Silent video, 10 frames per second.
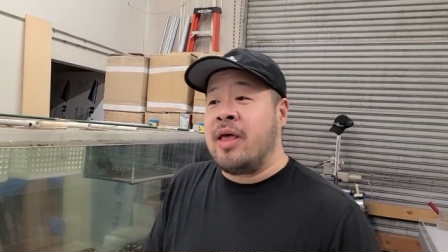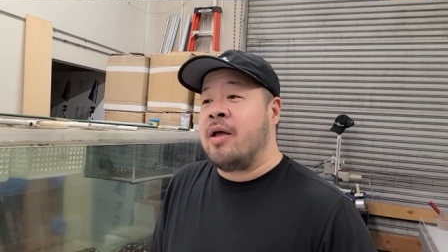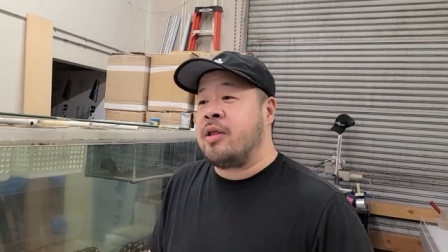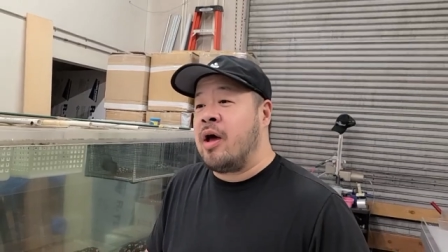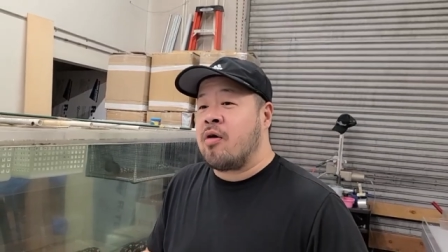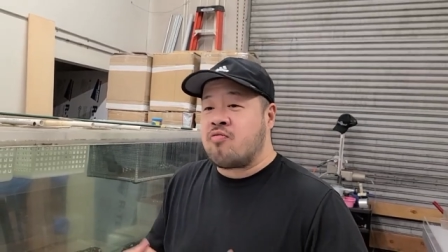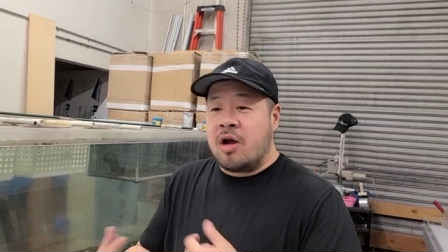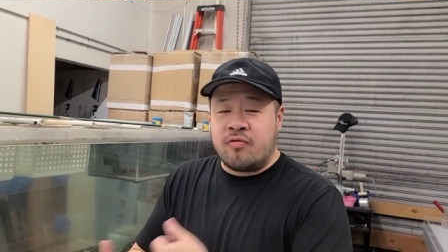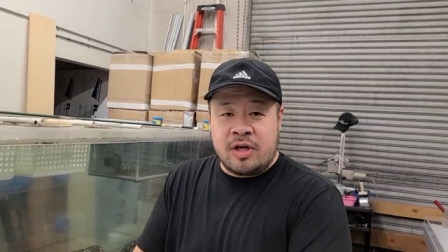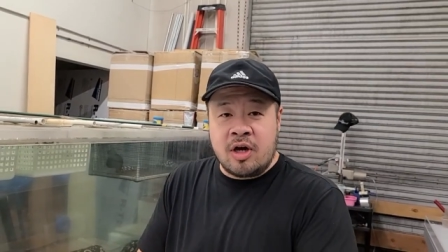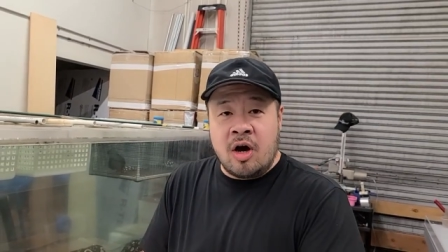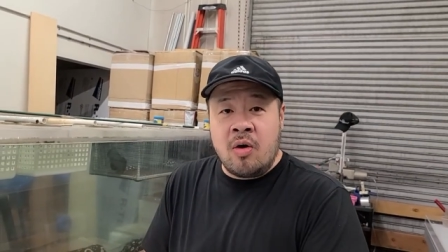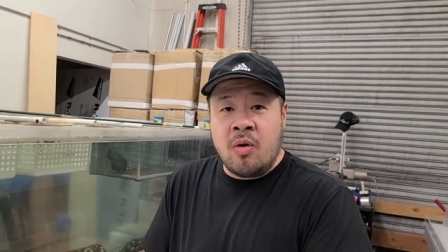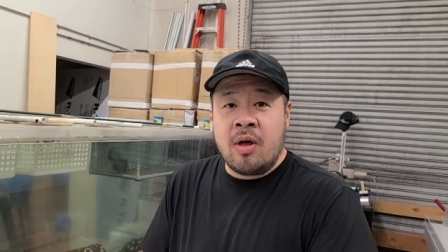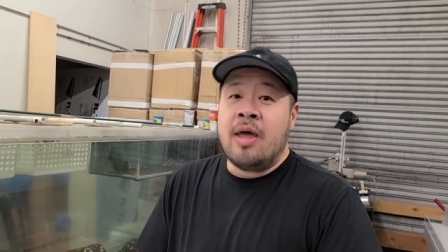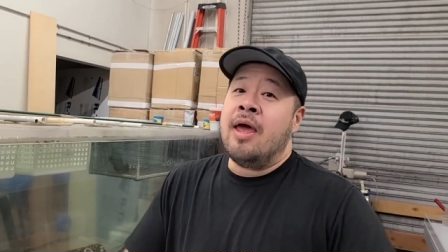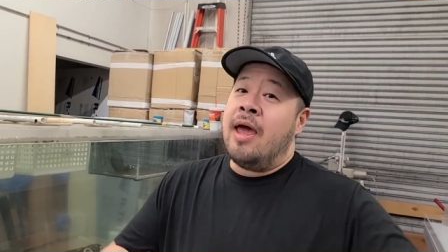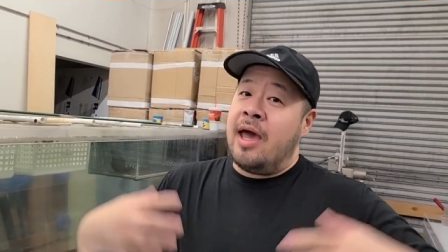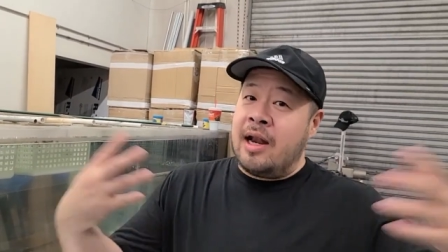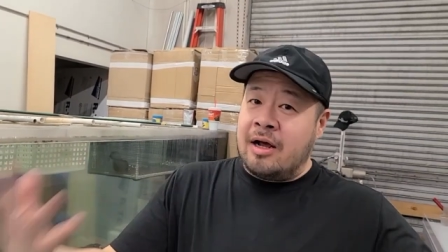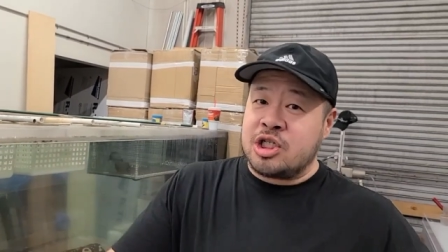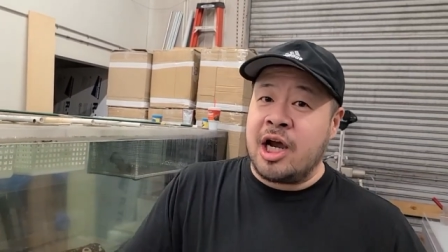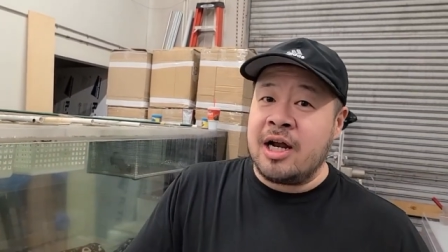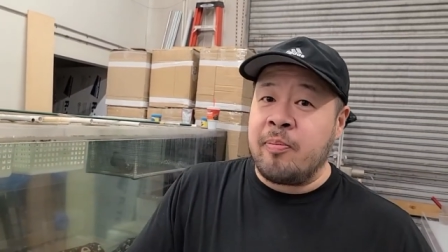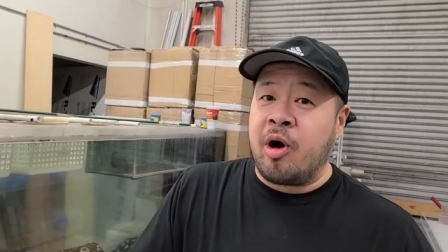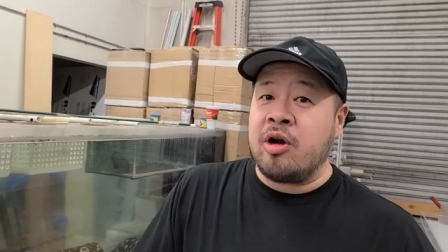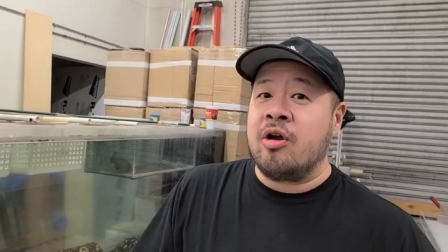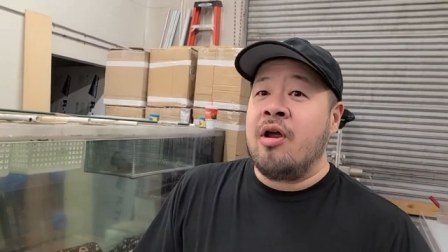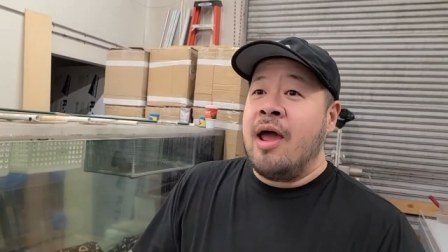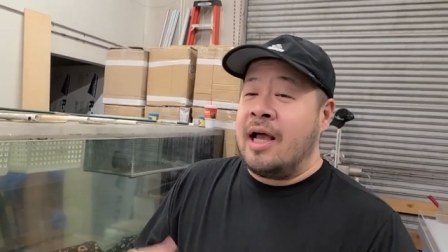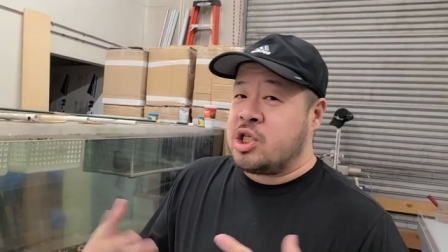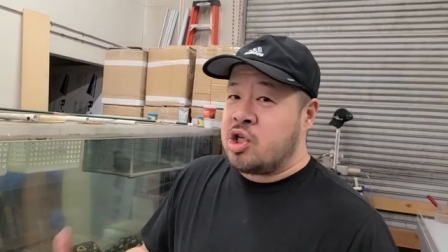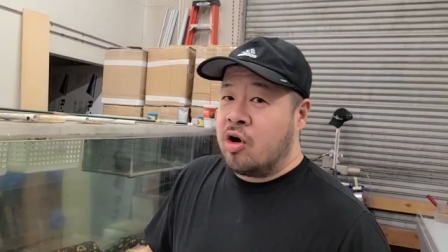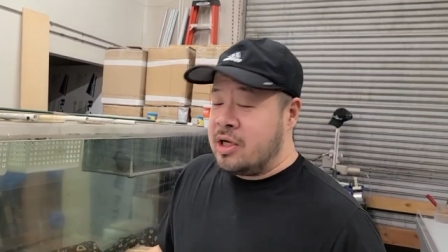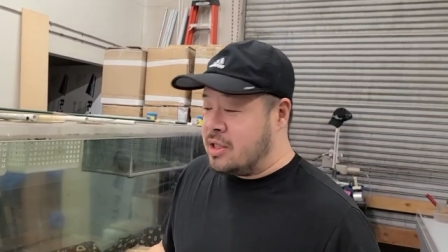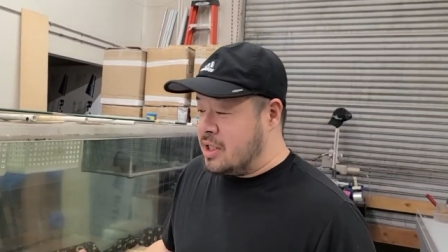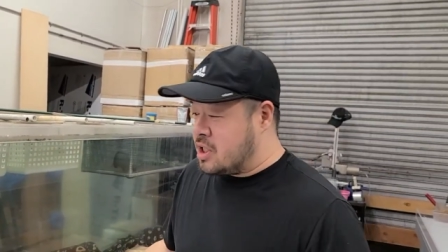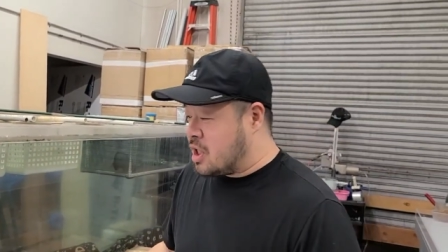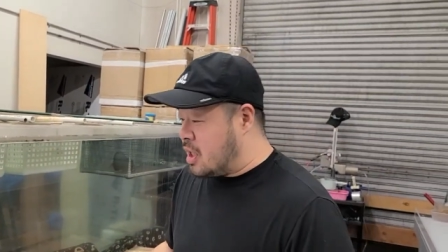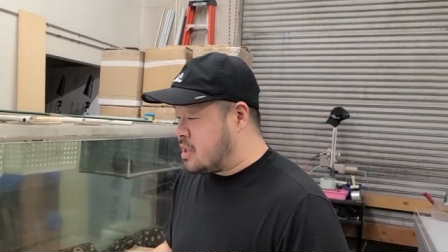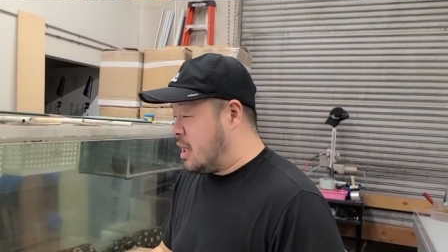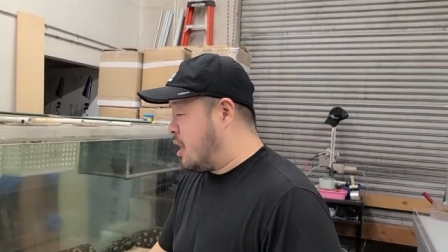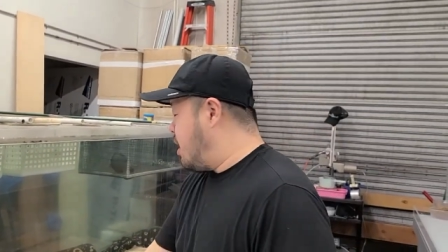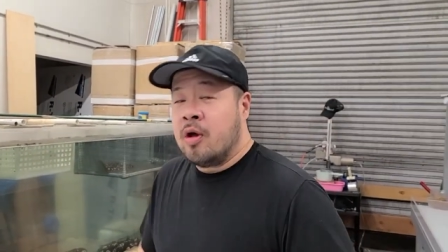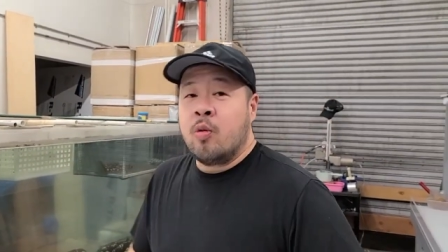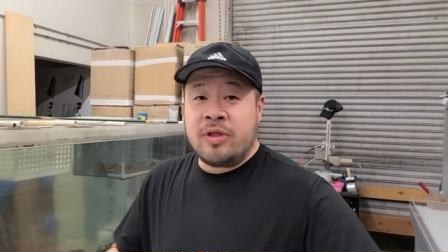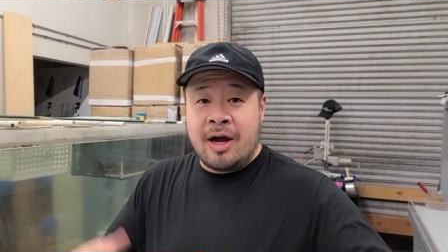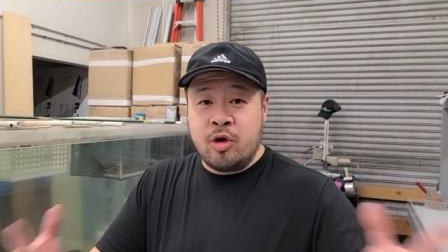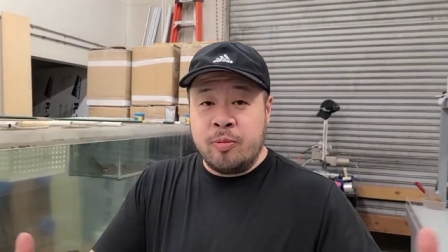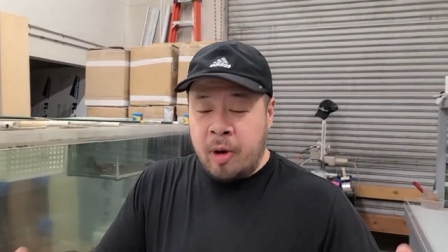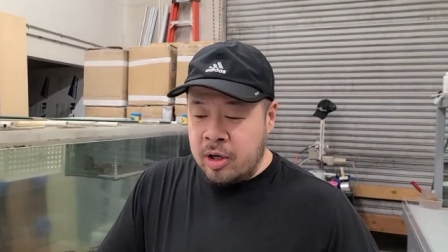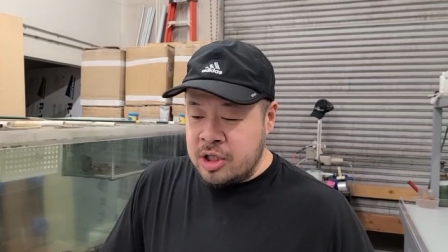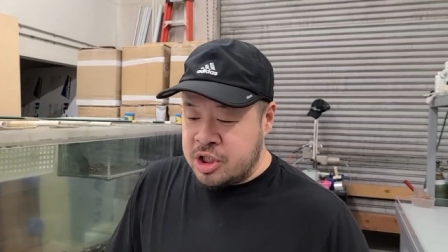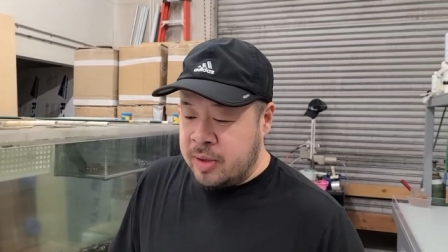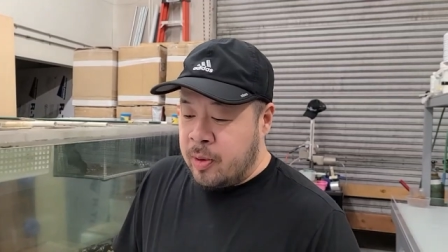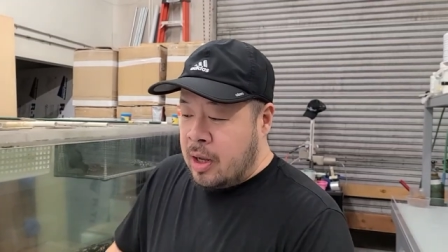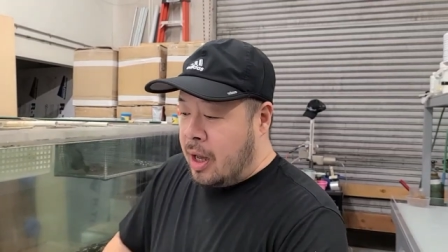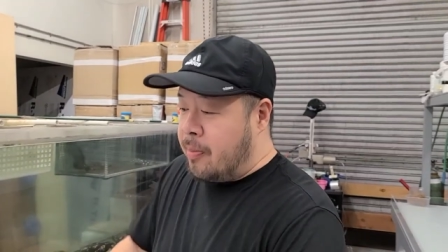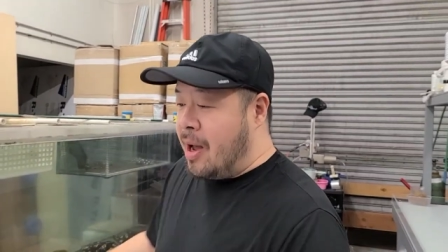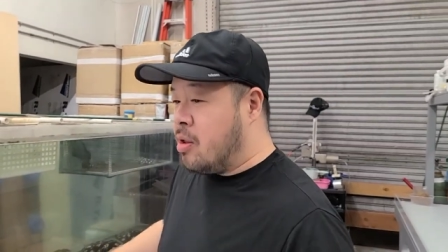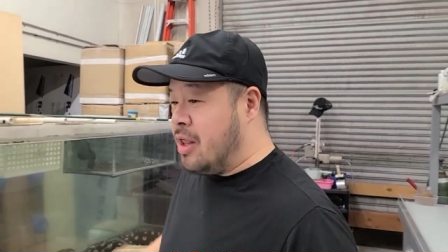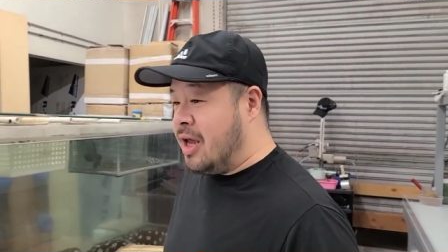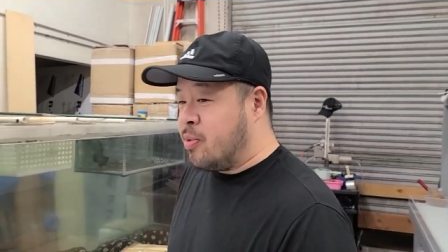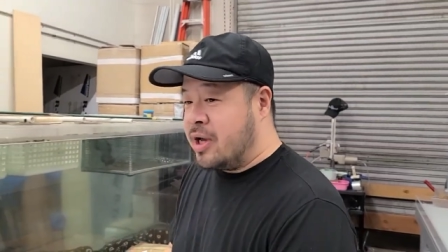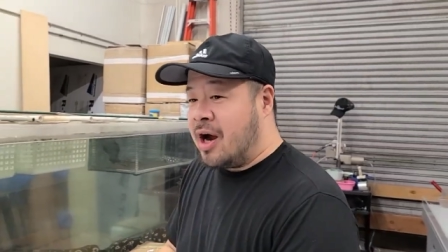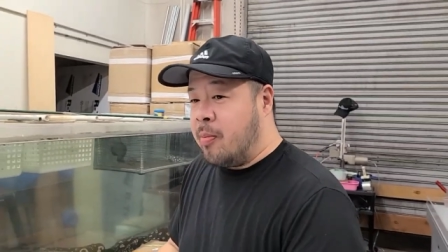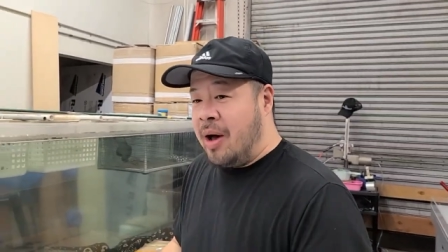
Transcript: that uh, Rodrigo and our China partner had started discussing with our new partnership about labeling our